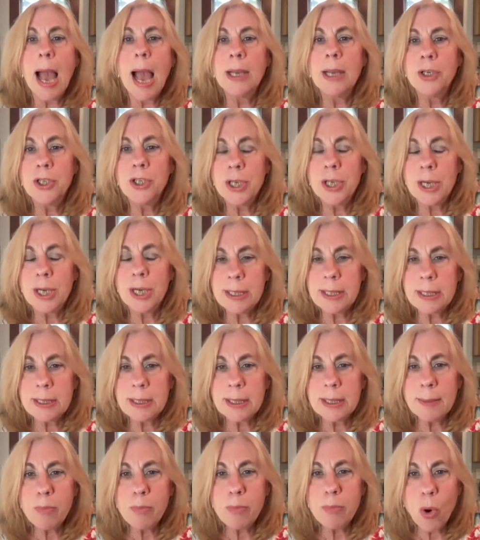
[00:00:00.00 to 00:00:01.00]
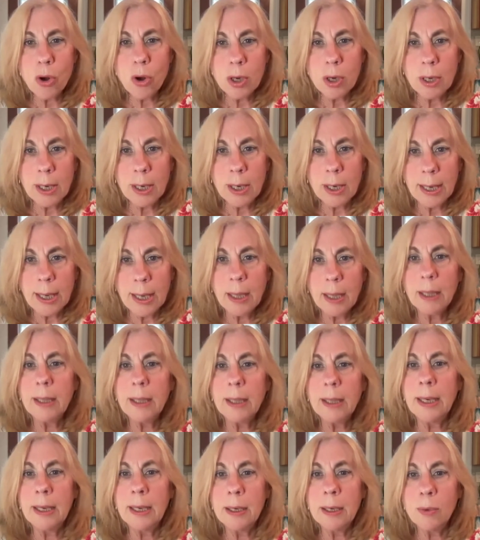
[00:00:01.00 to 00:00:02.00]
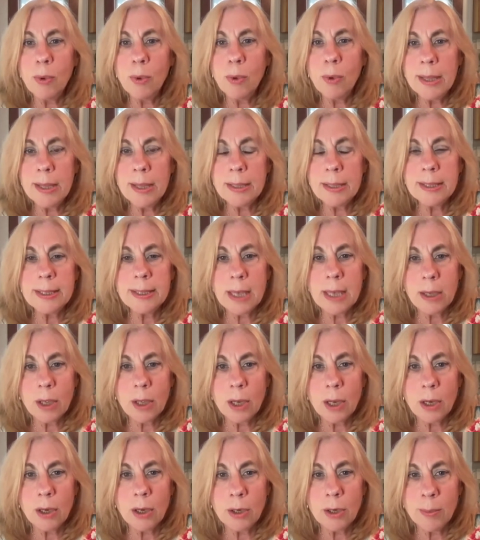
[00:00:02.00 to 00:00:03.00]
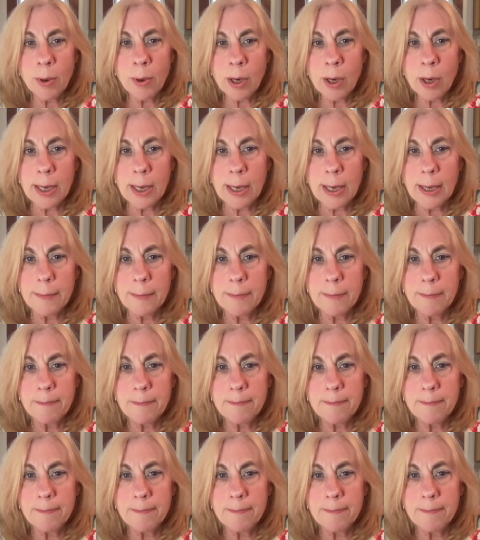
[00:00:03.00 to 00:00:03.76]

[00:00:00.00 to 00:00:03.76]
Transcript: and just as importantly, cleaning away the cellular debris.